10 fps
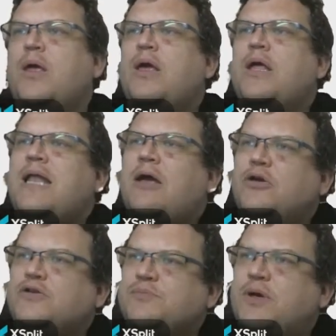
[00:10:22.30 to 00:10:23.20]
Now,
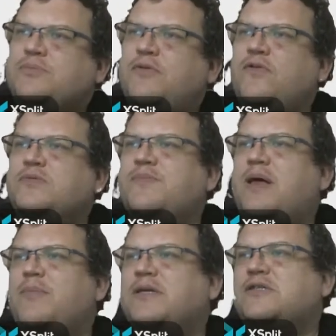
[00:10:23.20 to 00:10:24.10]
using multiple forms of
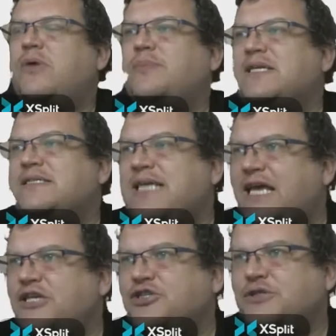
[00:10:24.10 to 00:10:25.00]
mathematical
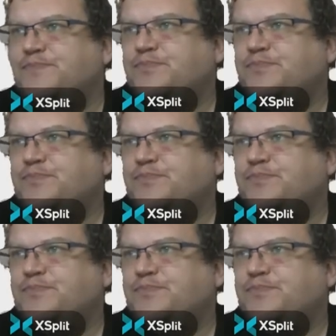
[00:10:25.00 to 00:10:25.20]
representation,